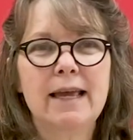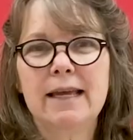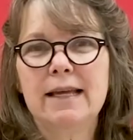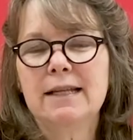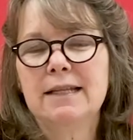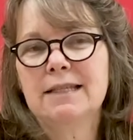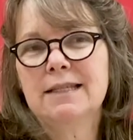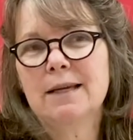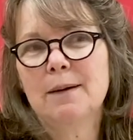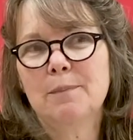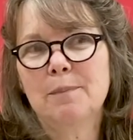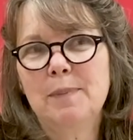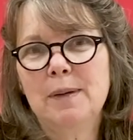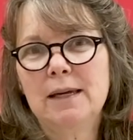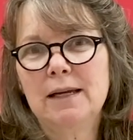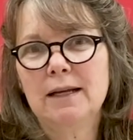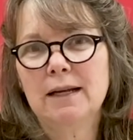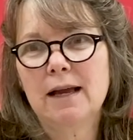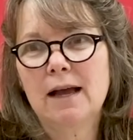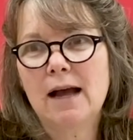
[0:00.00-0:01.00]
ends up
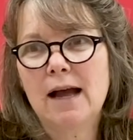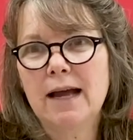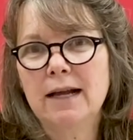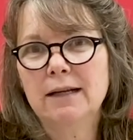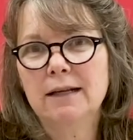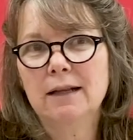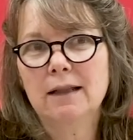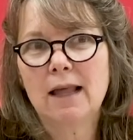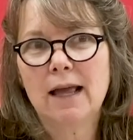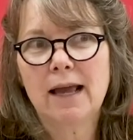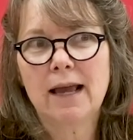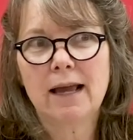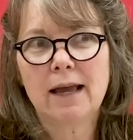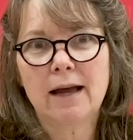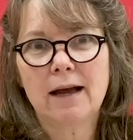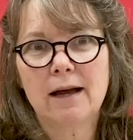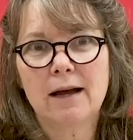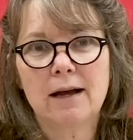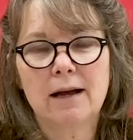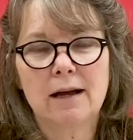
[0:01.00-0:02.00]
being kind of like
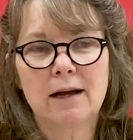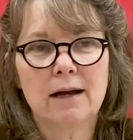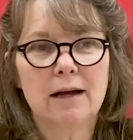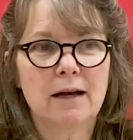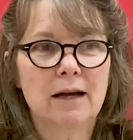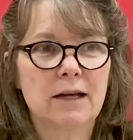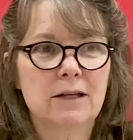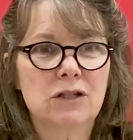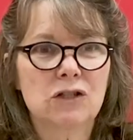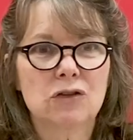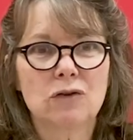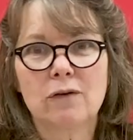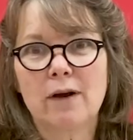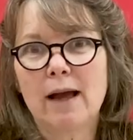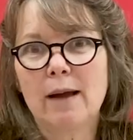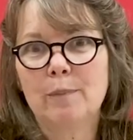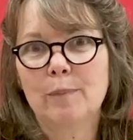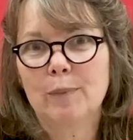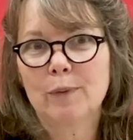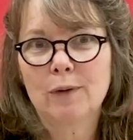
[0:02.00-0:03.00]
a
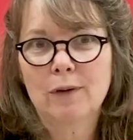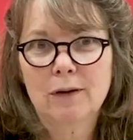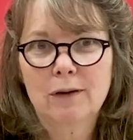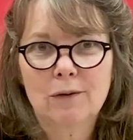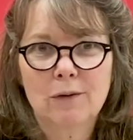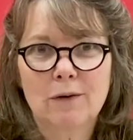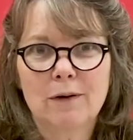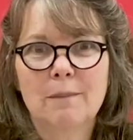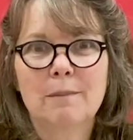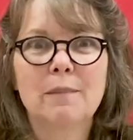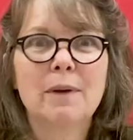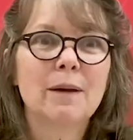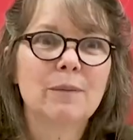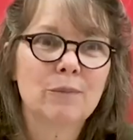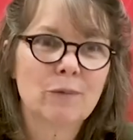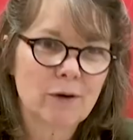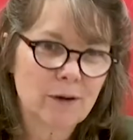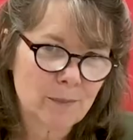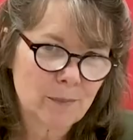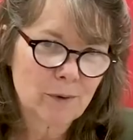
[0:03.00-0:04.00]
scrapbook or a
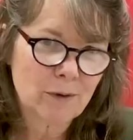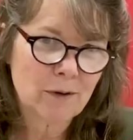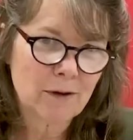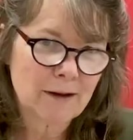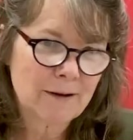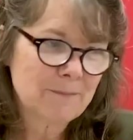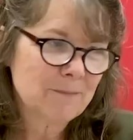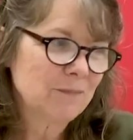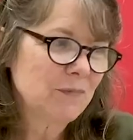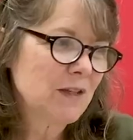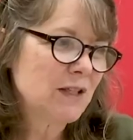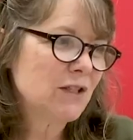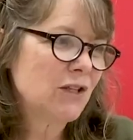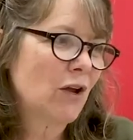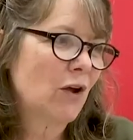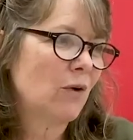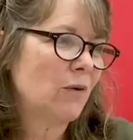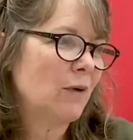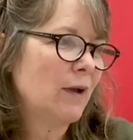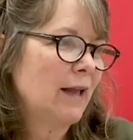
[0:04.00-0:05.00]
memory book.
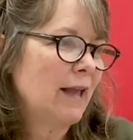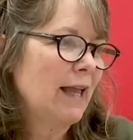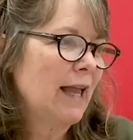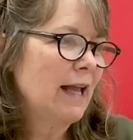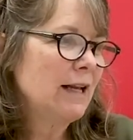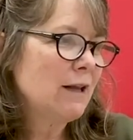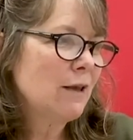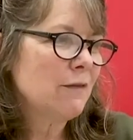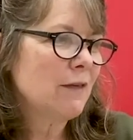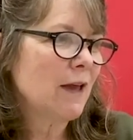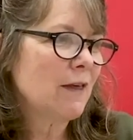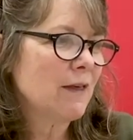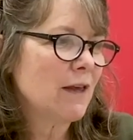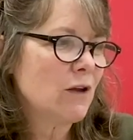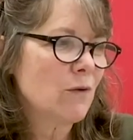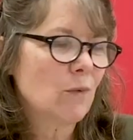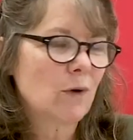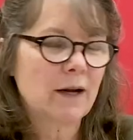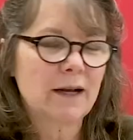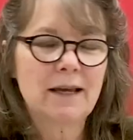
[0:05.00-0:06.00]
So anything that you
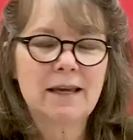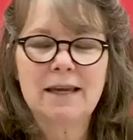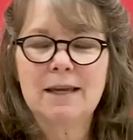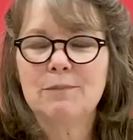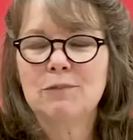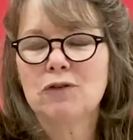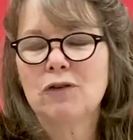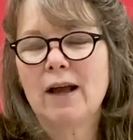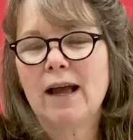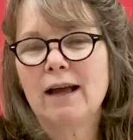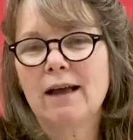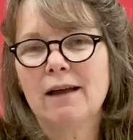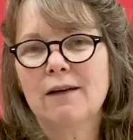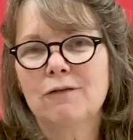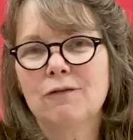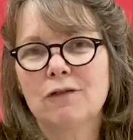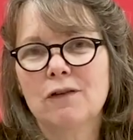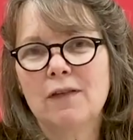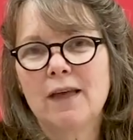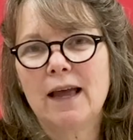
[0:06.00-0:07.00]
want to keep track of
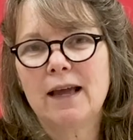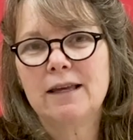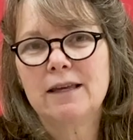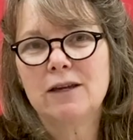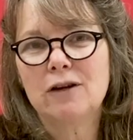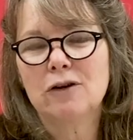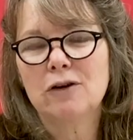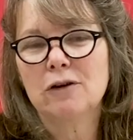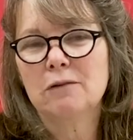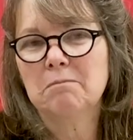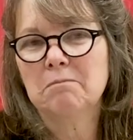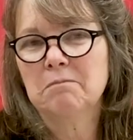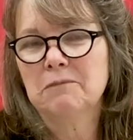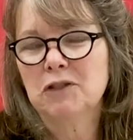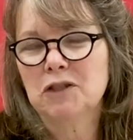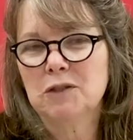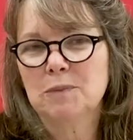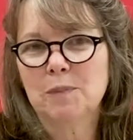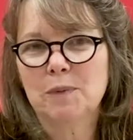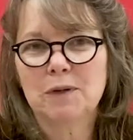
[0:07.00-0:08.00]
for that year,
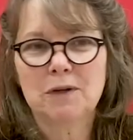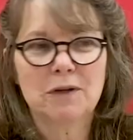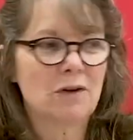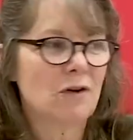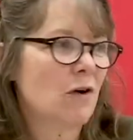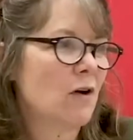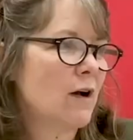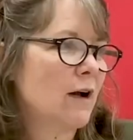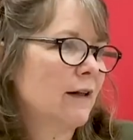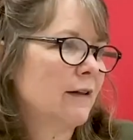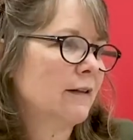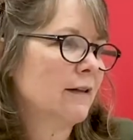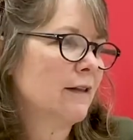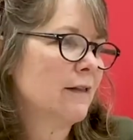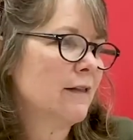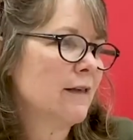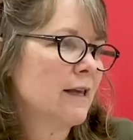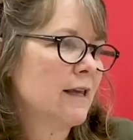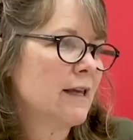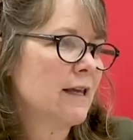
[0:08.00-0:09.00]
just put it on
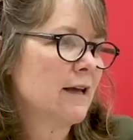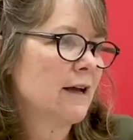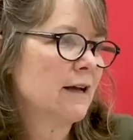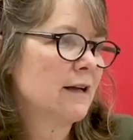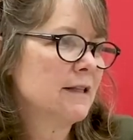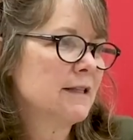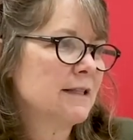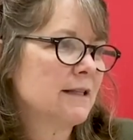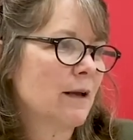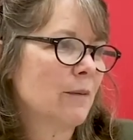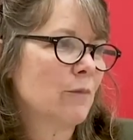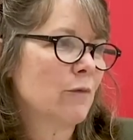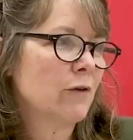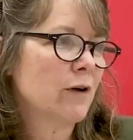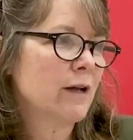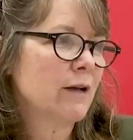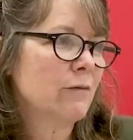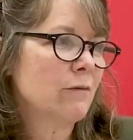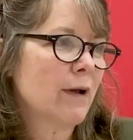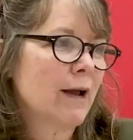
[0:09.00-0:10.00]
the
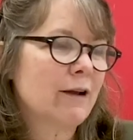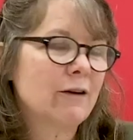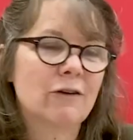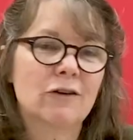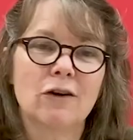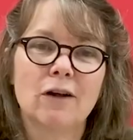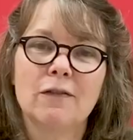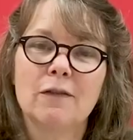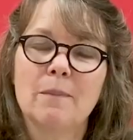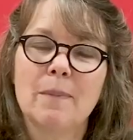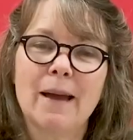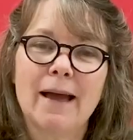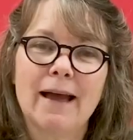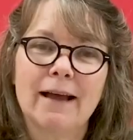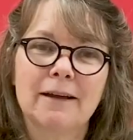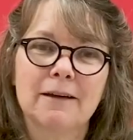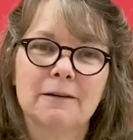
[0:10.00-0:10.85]
summary record on the back.